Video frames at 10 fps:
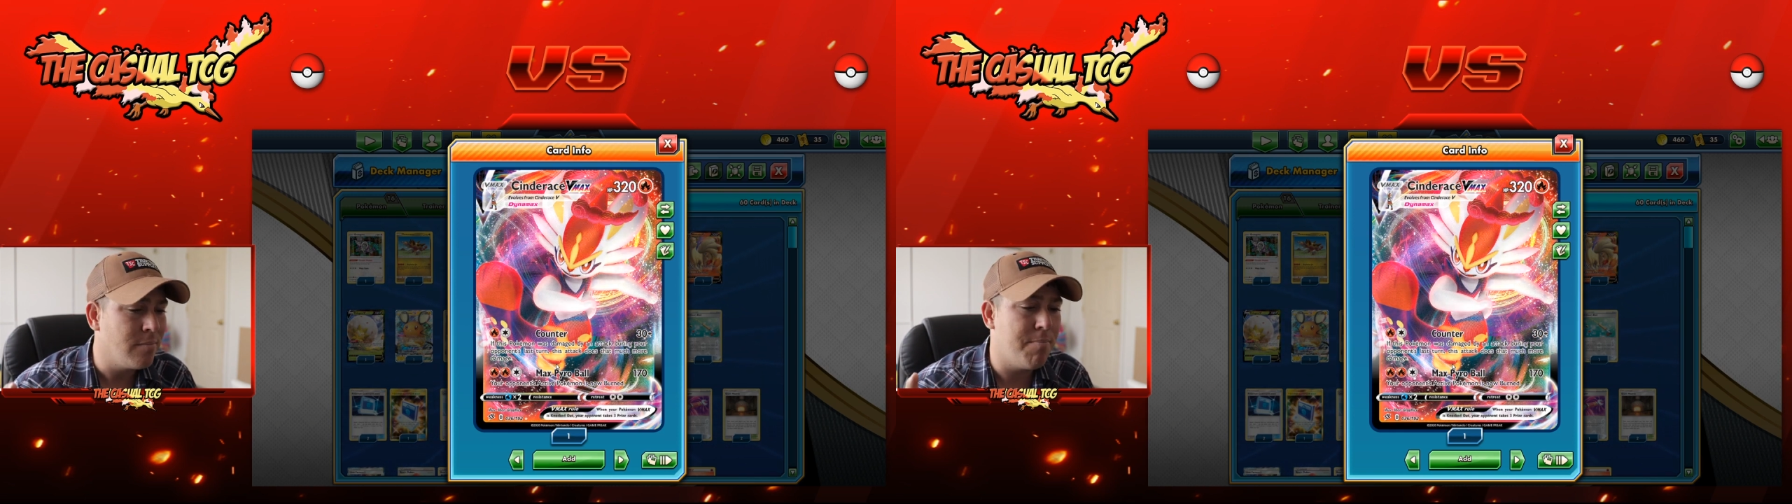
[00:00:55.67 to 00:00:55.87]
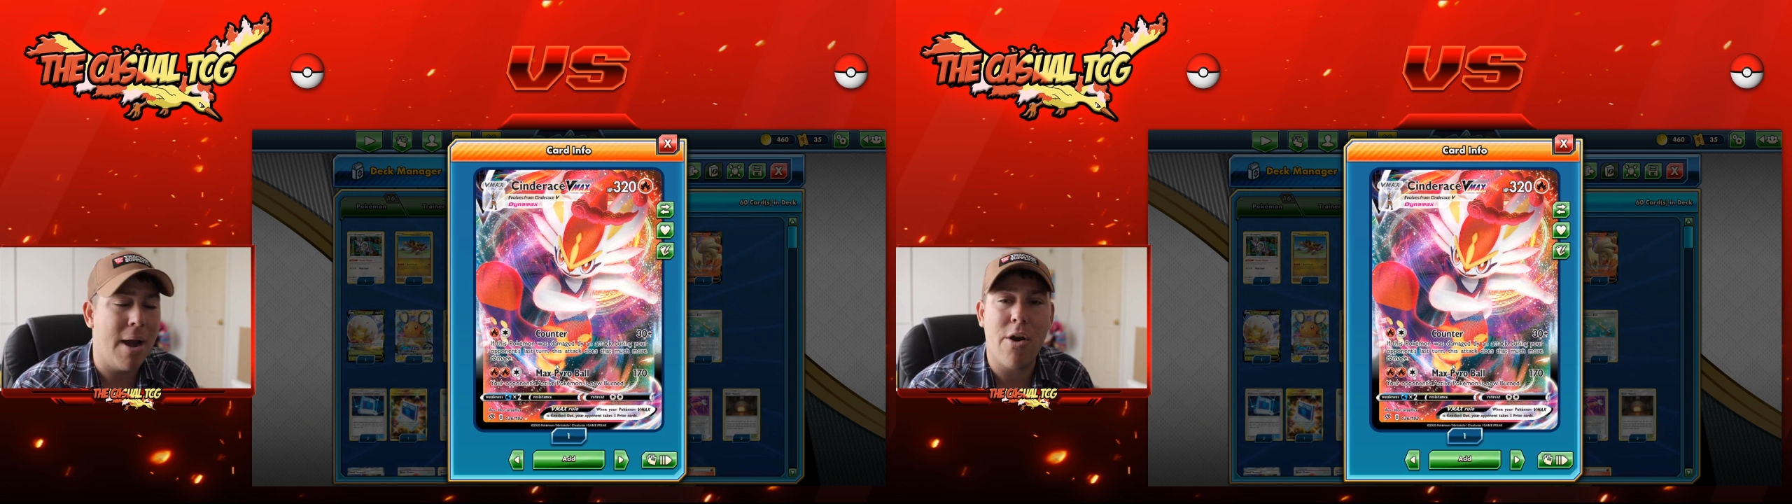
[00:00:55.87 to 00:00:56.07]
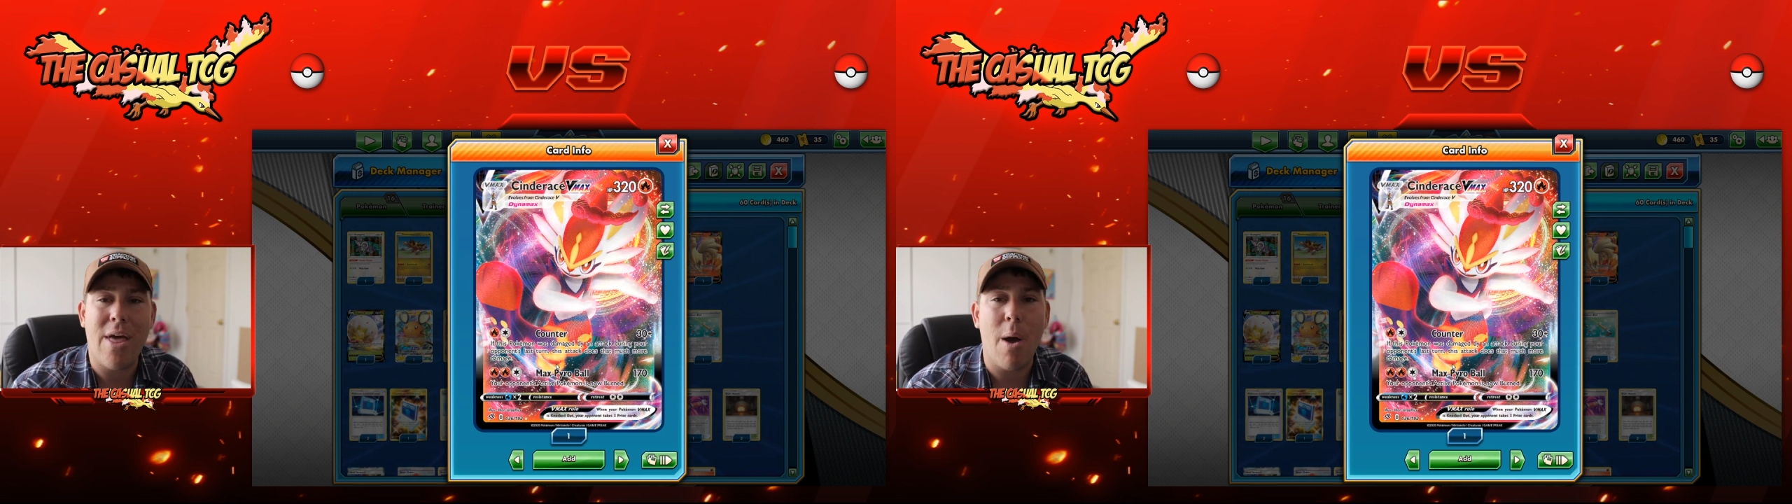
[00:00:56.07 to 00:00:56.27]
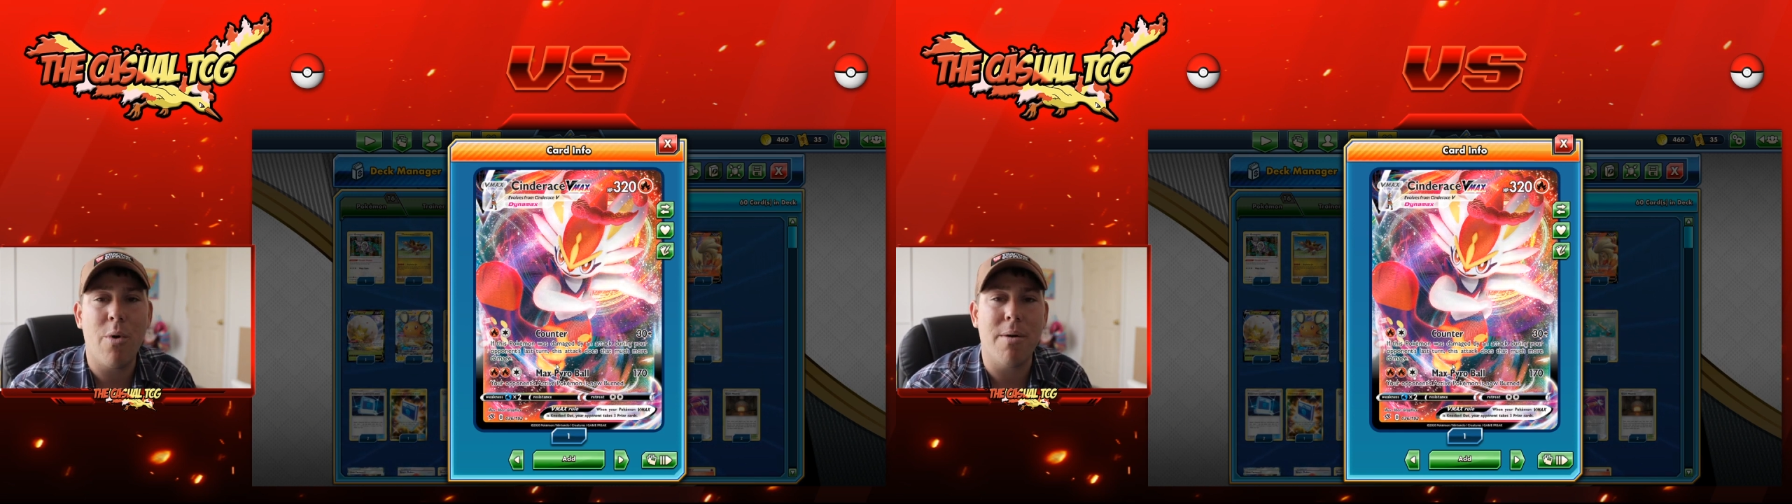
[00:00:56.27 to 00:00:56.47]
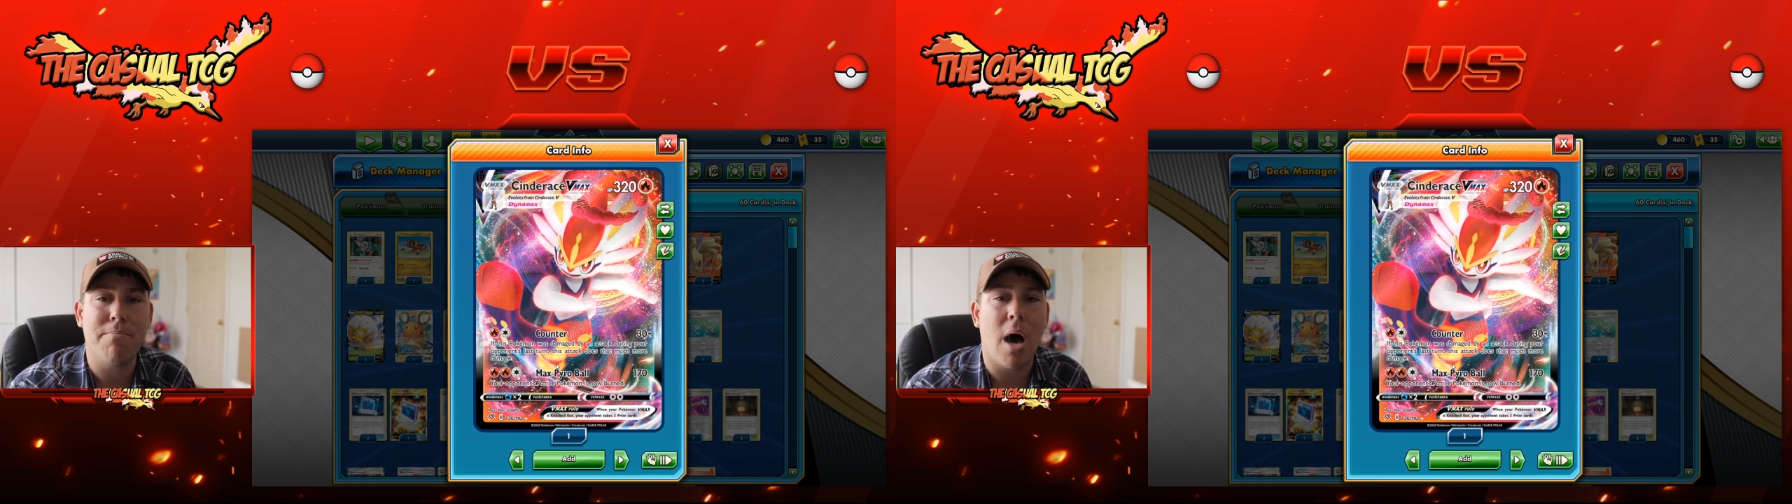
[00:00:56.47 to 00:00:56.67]
Pair that
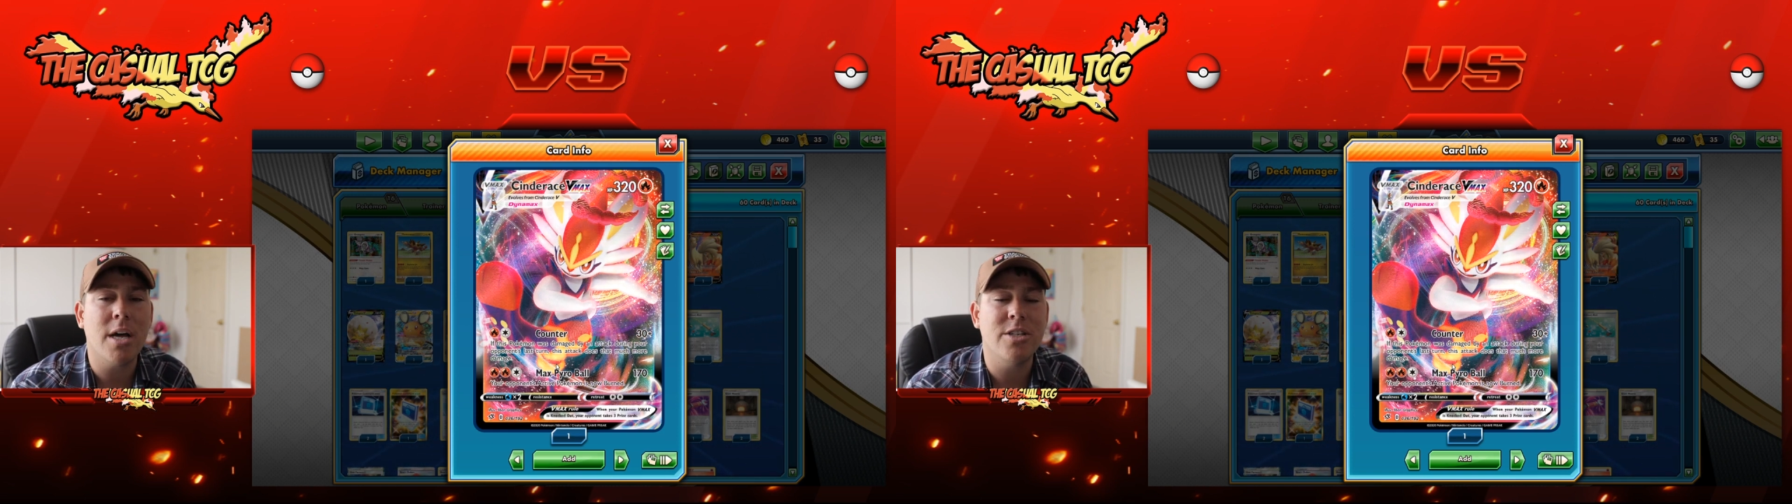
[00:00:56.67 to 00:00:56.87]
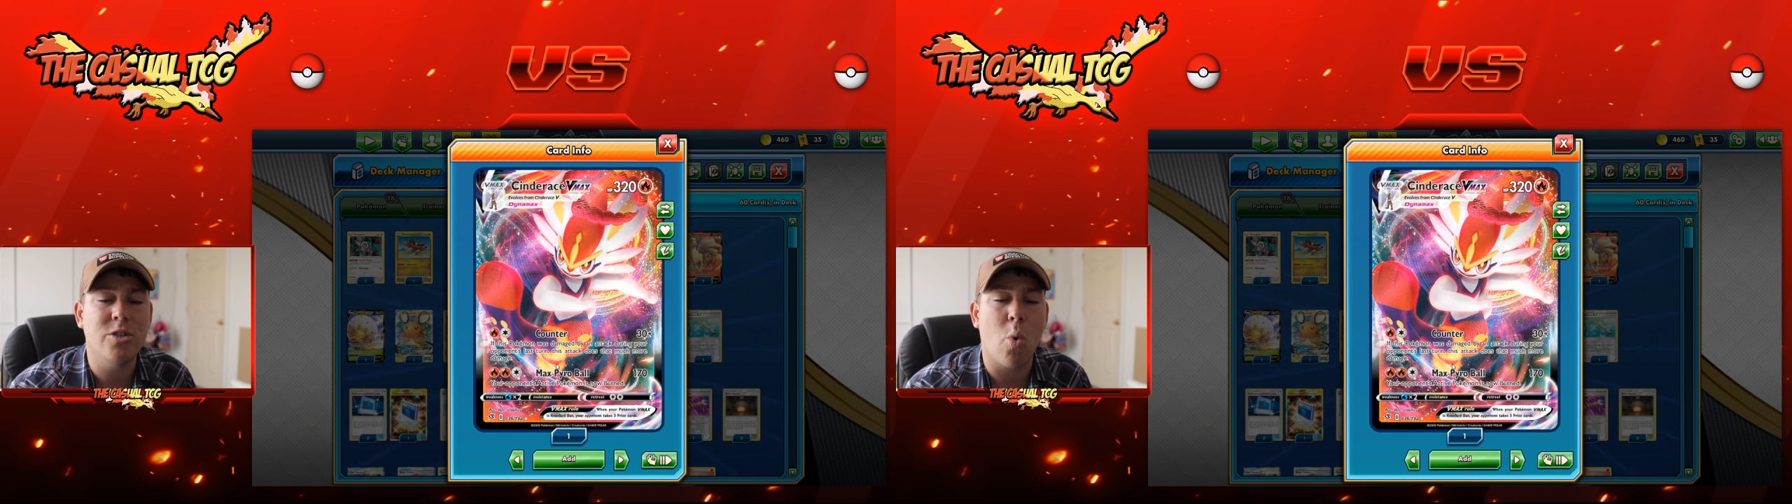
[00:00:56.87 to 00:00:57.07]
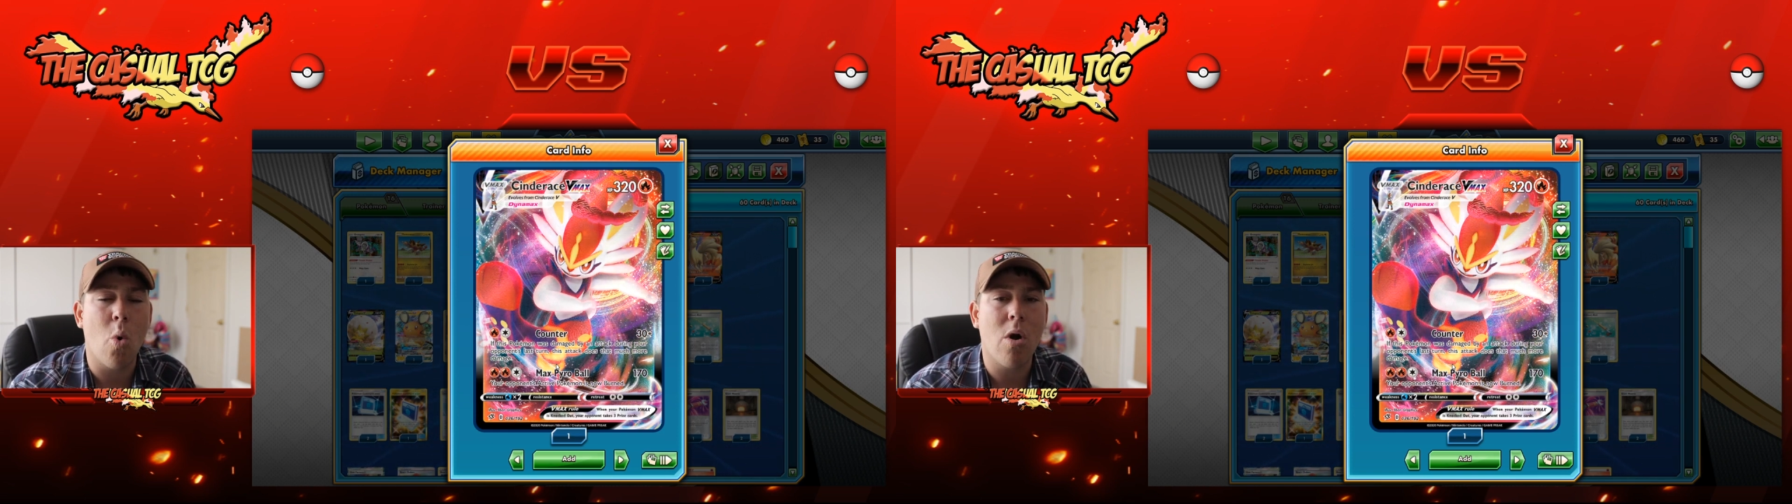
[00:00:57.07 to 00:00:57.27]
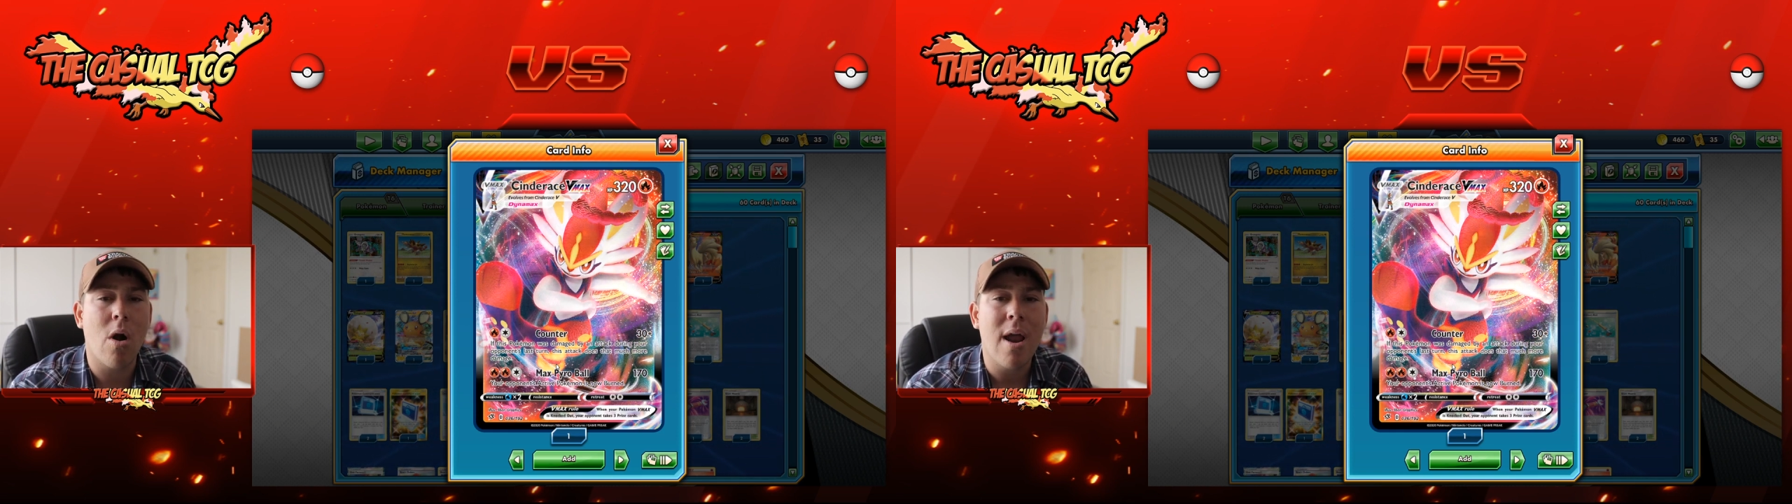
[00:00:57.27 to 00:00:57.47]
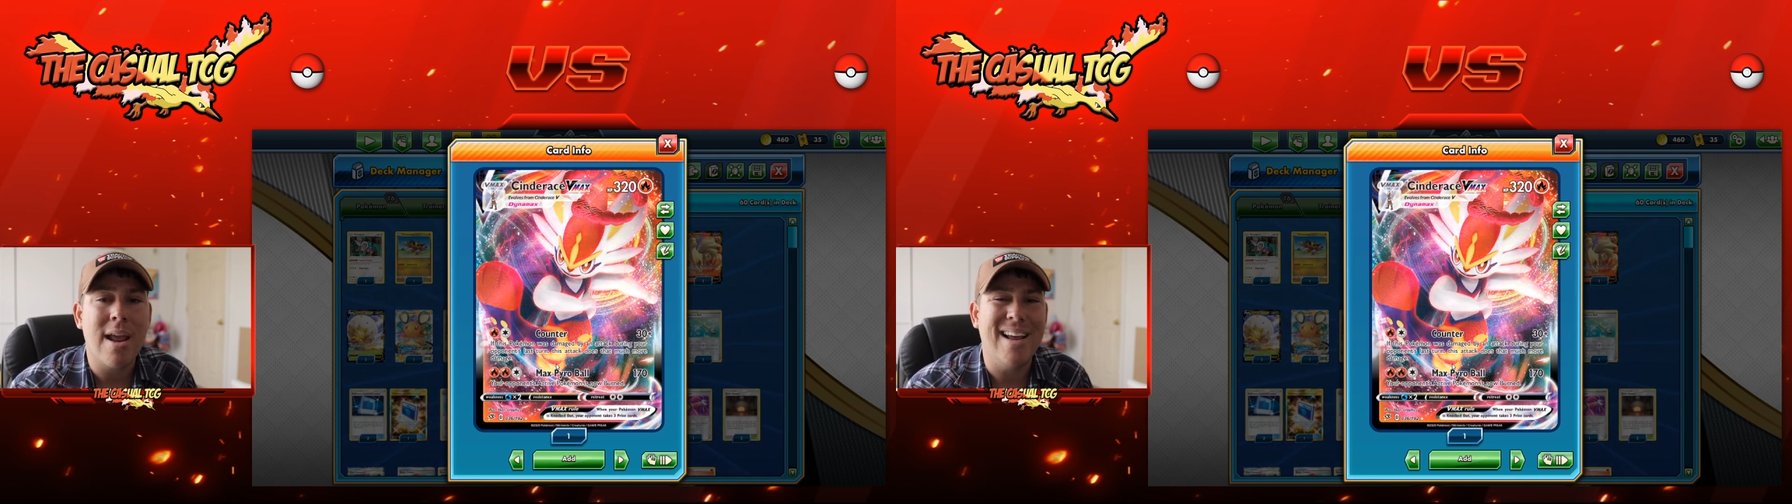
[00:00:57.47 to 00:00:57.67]
with a boss's order